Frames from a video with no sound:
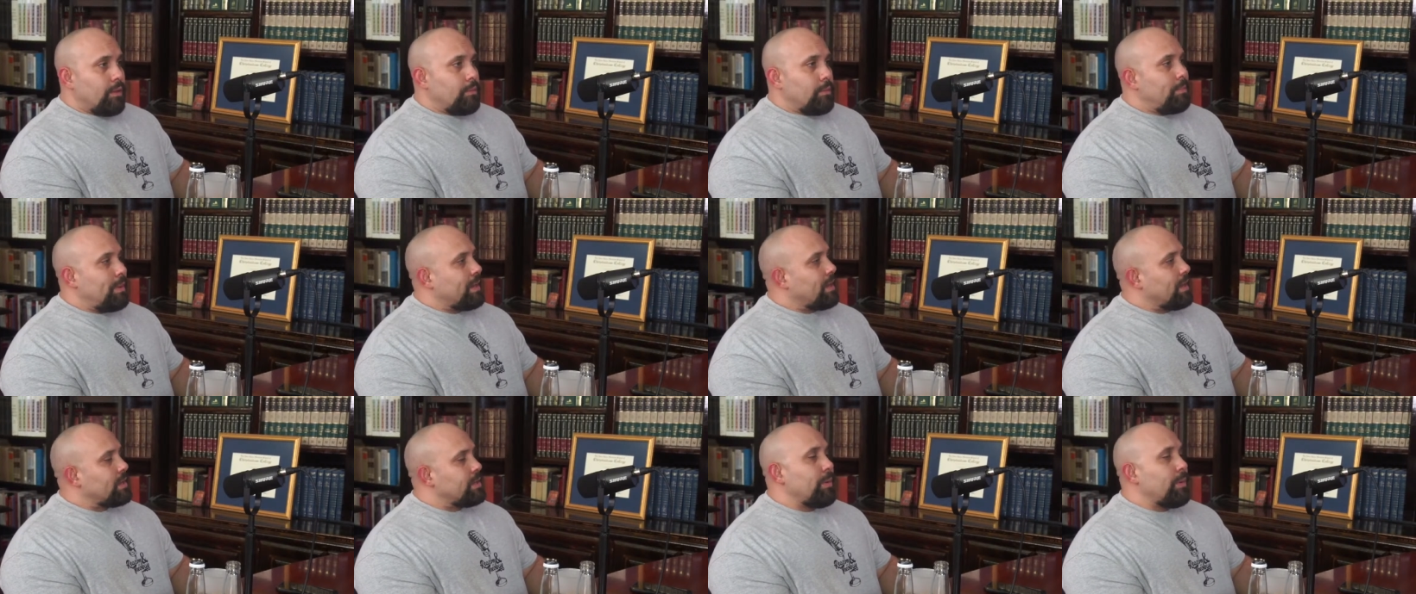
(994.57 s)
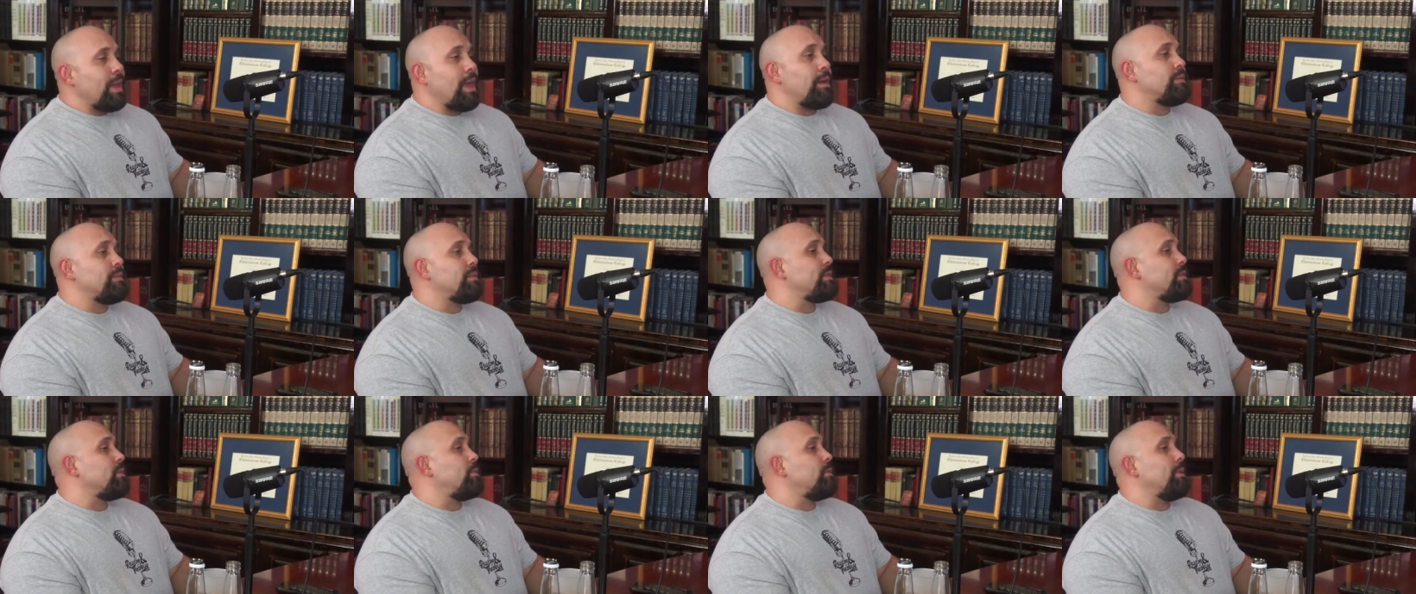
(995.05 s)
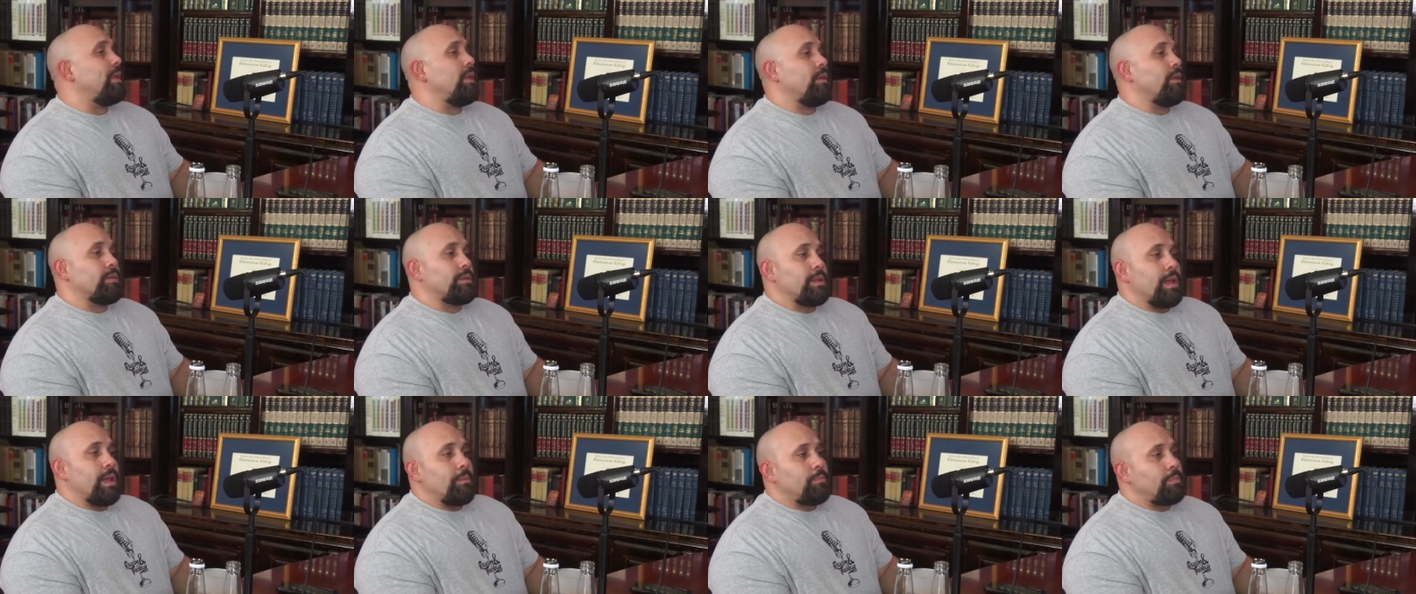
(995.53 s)
Because we have so many
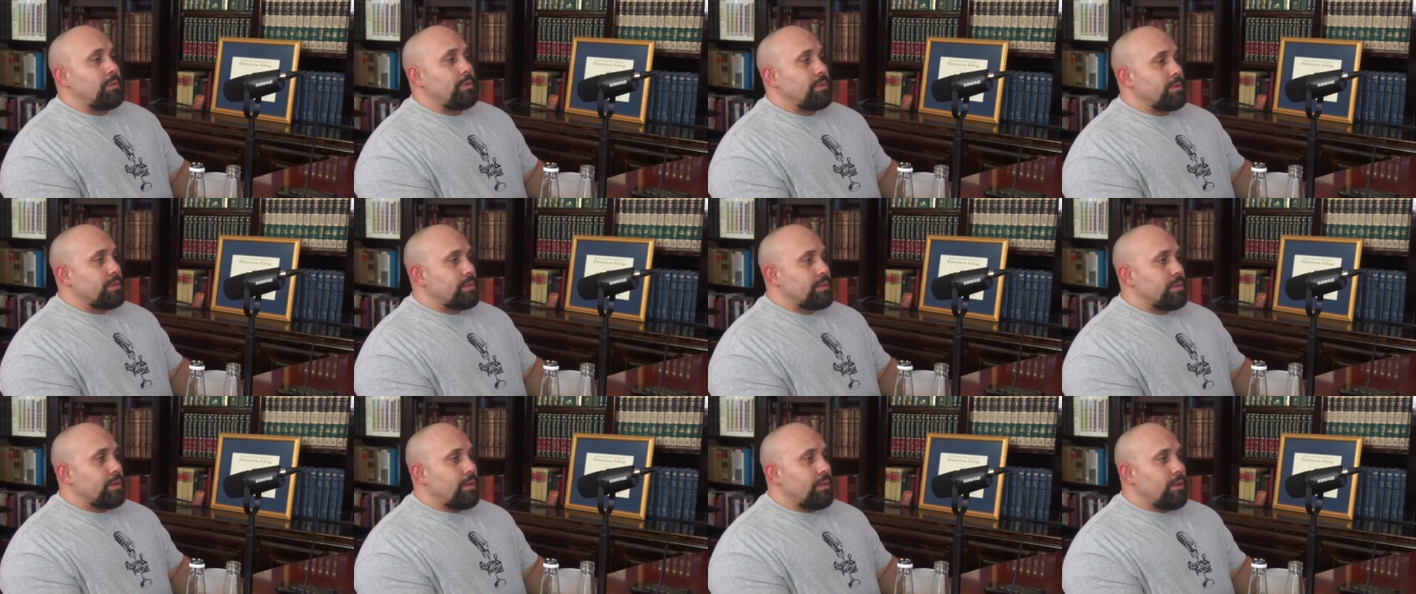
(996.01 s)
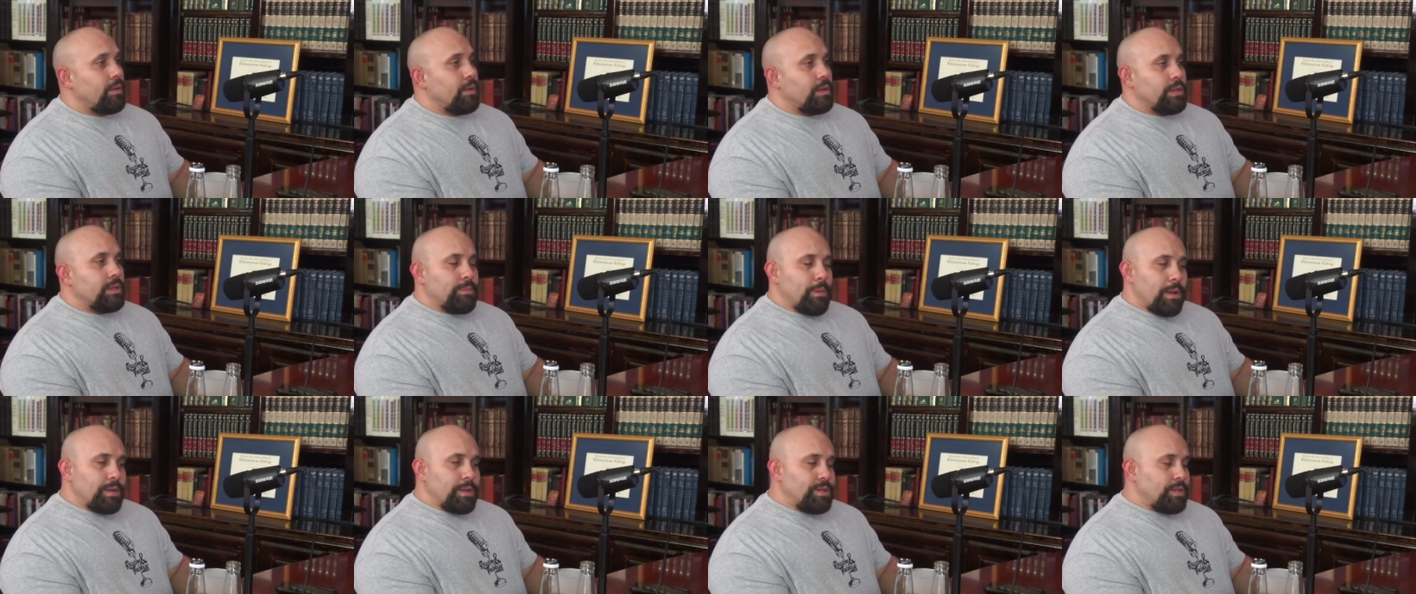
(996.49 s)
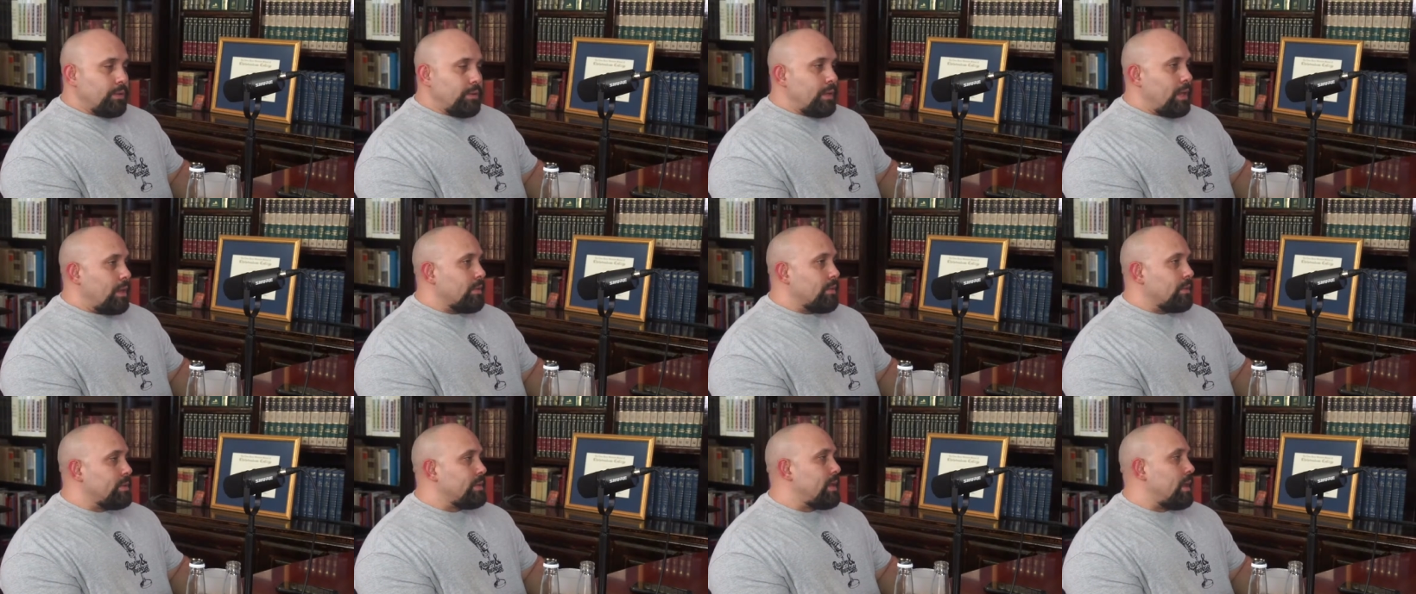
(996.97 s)
examples. Right. Especially
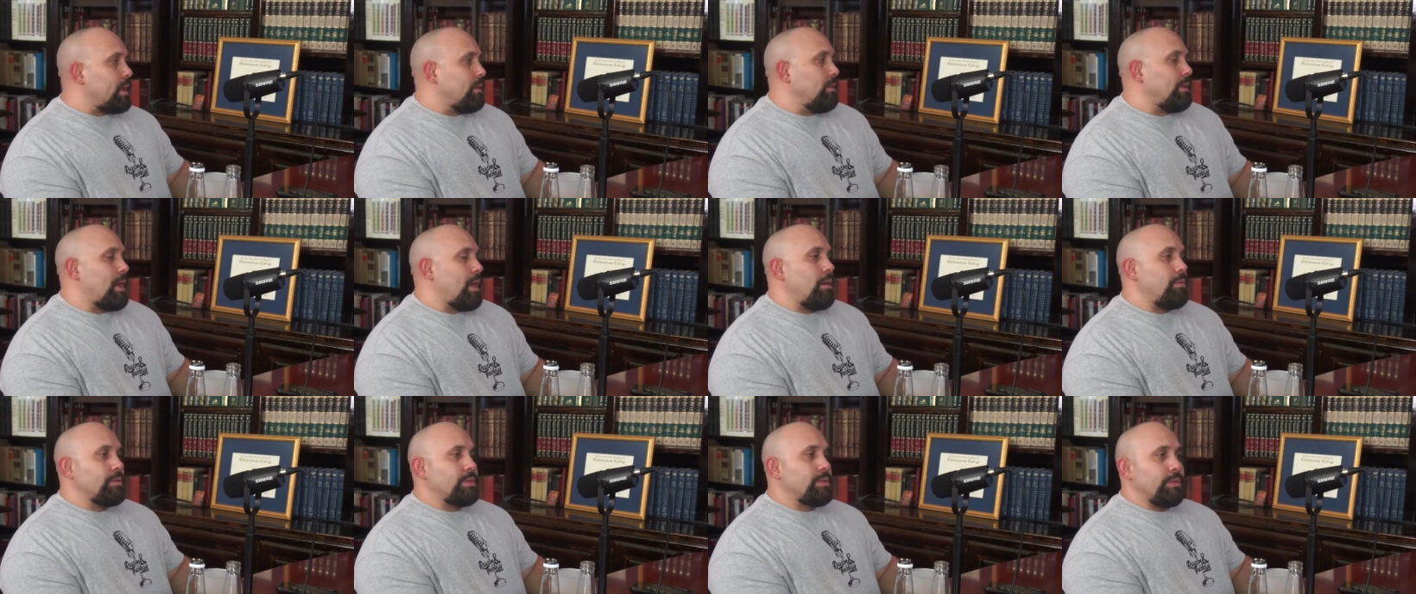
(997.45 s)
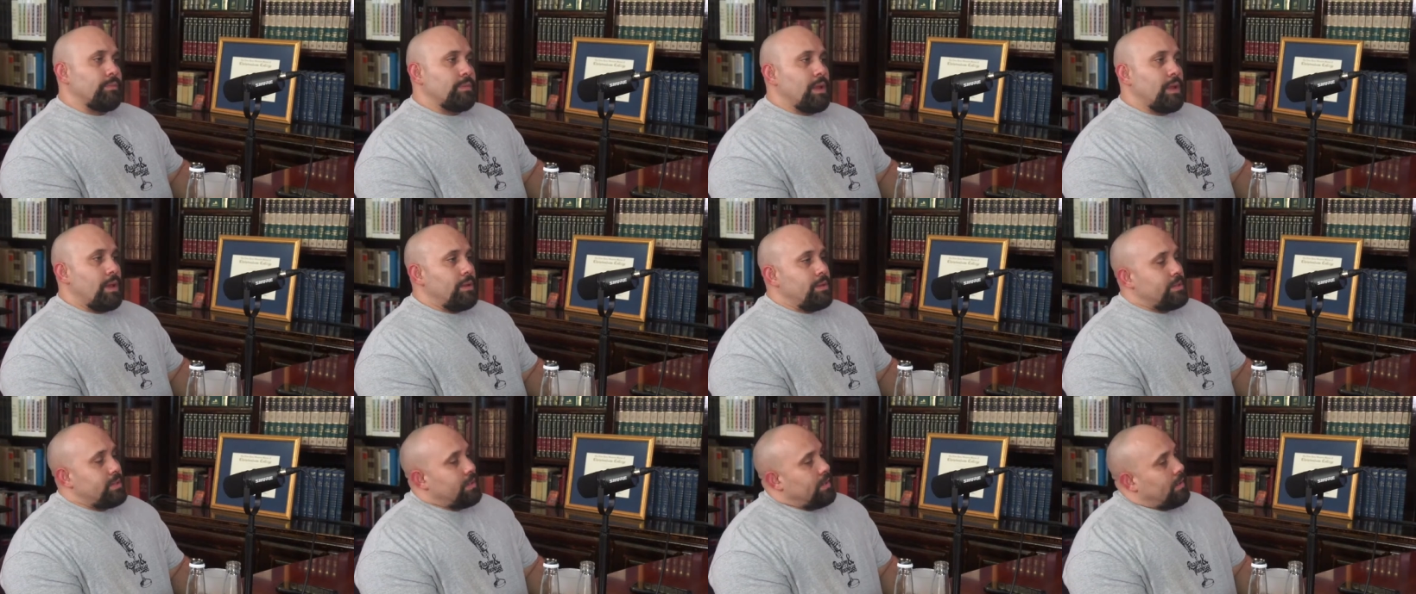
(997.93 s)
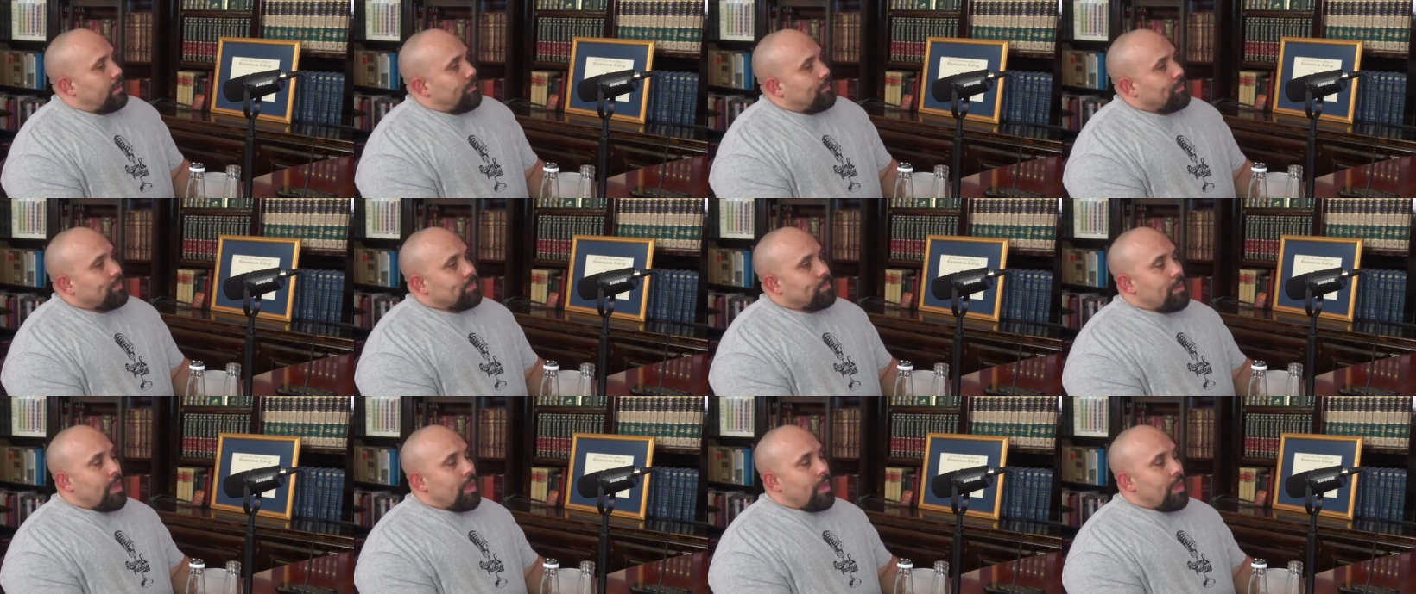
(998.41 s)
at the Second Council of Nicaea.